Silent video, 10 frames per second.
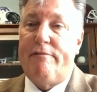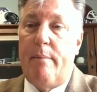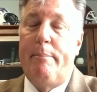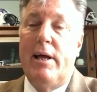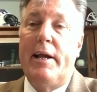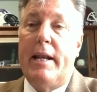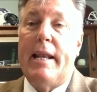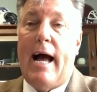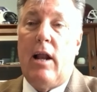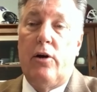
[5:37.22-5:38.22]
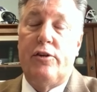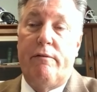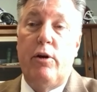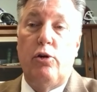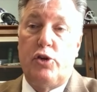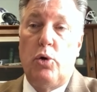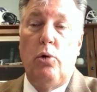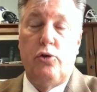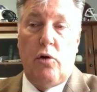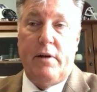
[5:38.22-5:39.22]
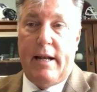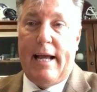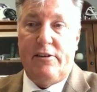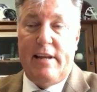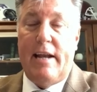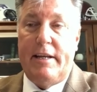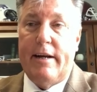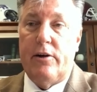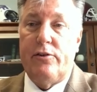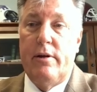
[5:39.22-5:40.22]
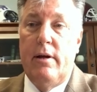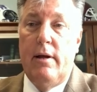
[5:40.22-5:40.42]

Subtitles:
million of new schools over the next 10 years.